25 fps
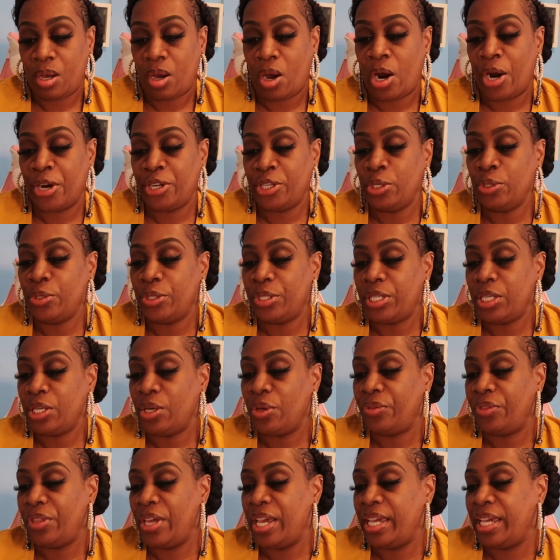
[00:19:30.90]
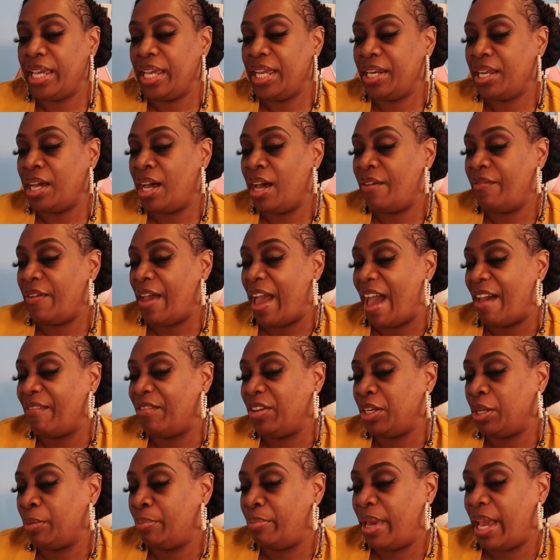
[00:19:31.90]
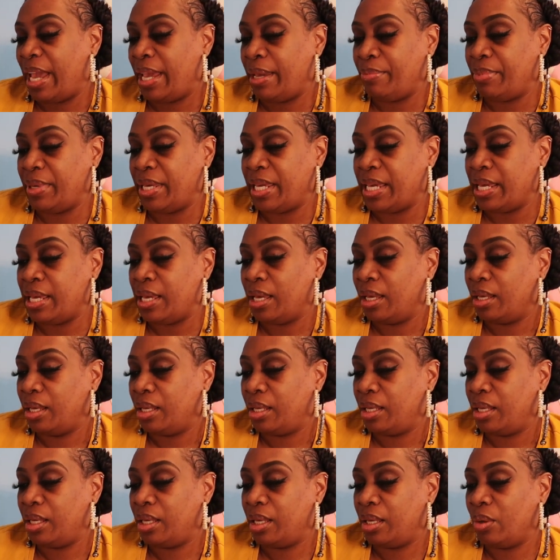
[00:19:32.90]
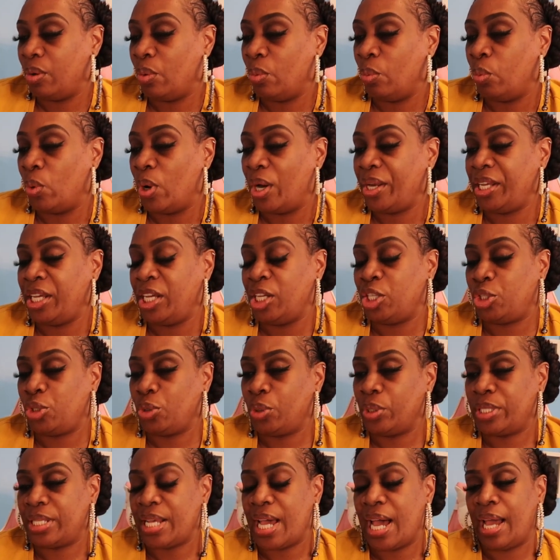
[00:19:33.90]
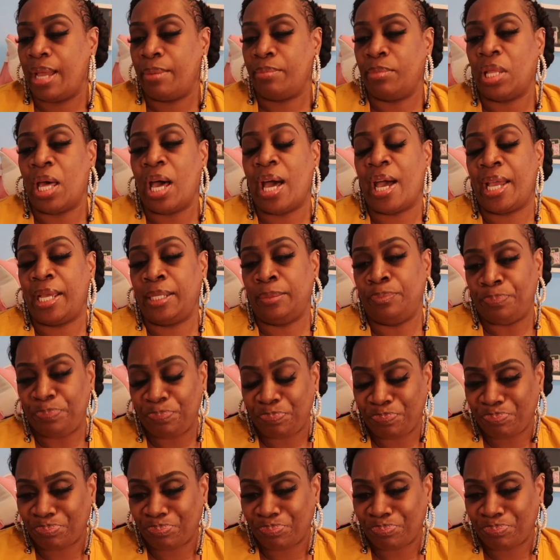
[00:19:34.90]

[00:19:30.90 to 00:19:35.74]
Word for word: Are you still thinking of having a baby? What is your timeline?